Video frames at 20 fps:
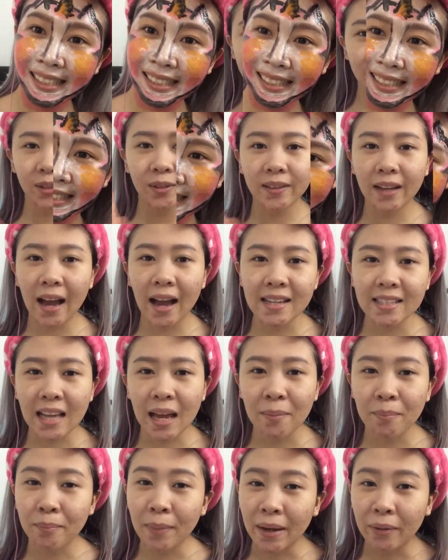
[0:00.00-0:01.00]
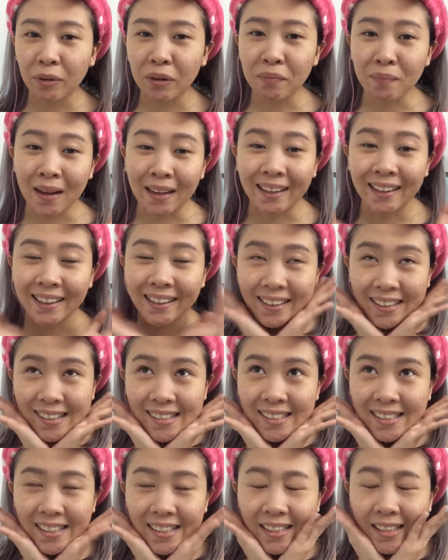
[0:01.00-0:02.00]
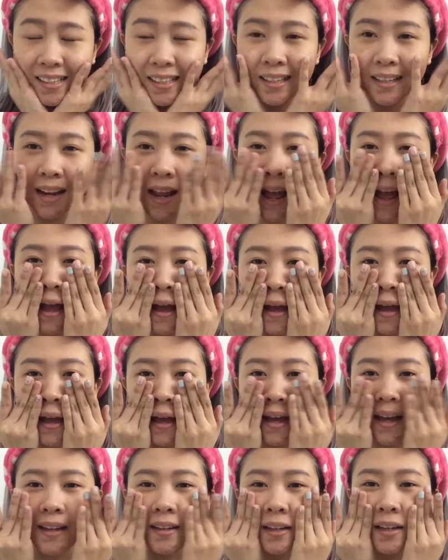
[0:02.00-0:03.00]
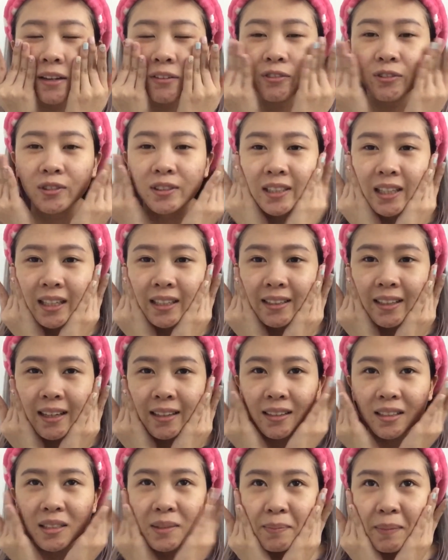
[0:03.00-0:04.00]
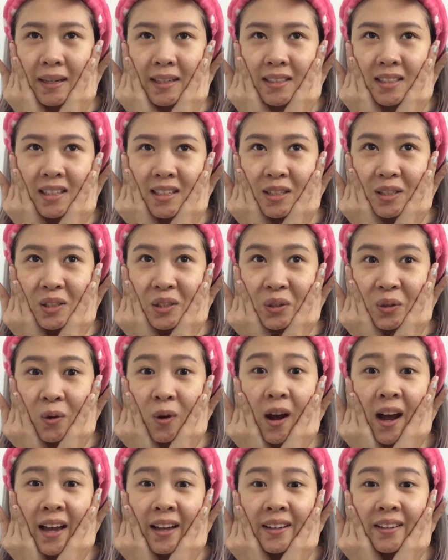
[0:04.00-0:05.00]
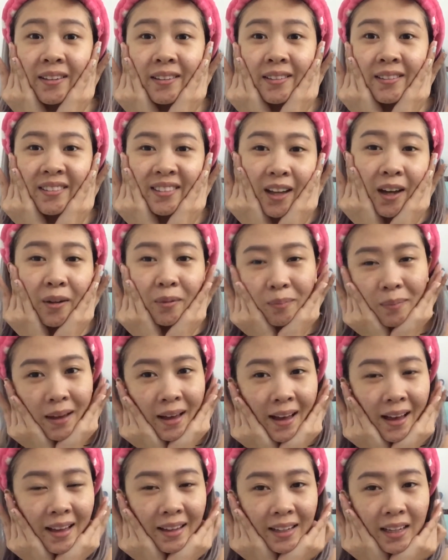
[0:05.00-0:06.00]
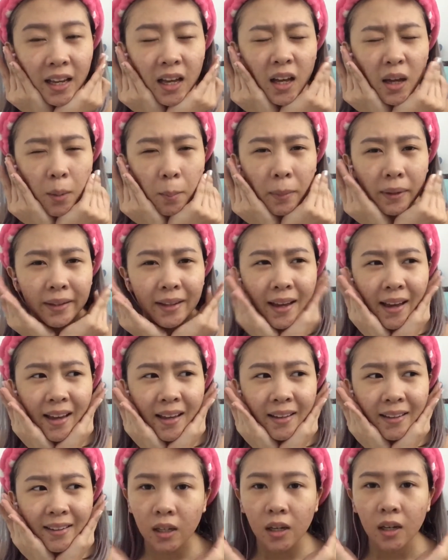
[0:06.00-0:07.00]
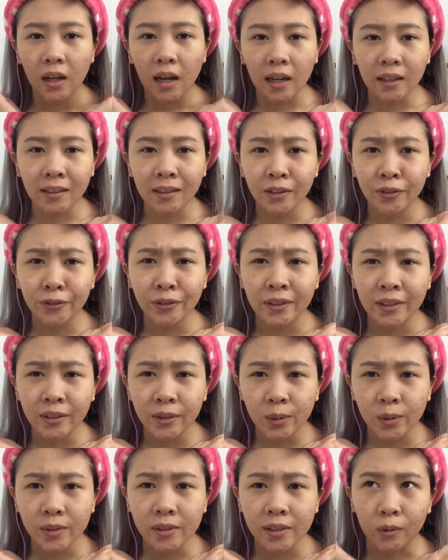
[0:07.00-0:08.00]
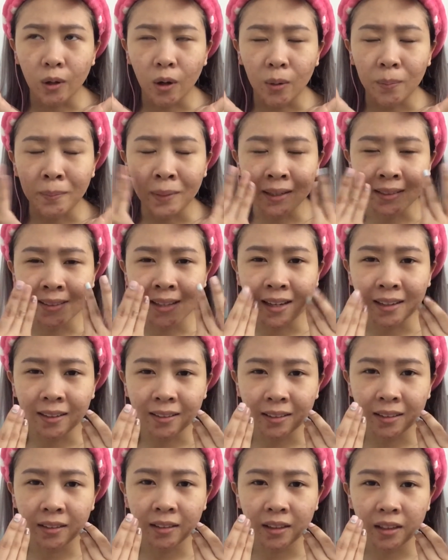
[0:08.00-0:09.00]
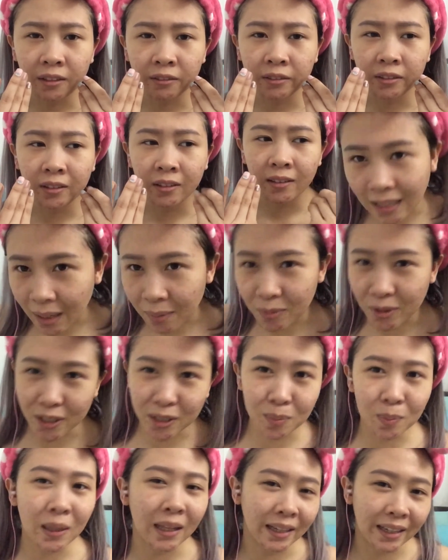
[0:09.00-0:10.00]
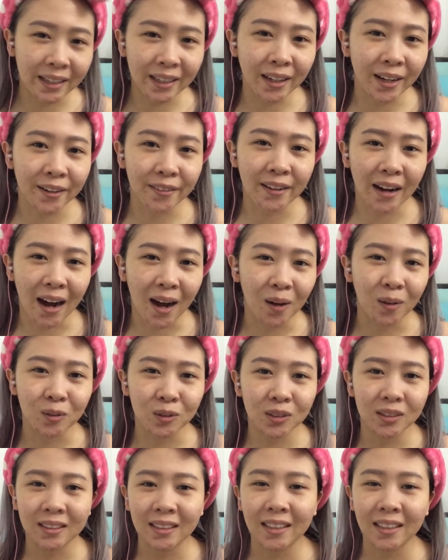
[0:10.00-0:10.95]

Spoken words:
So guys, I'm back with my clear skin and I have to say that this mask is quite not bad, but then I didn't really use it on my targeted area. I'm just playing around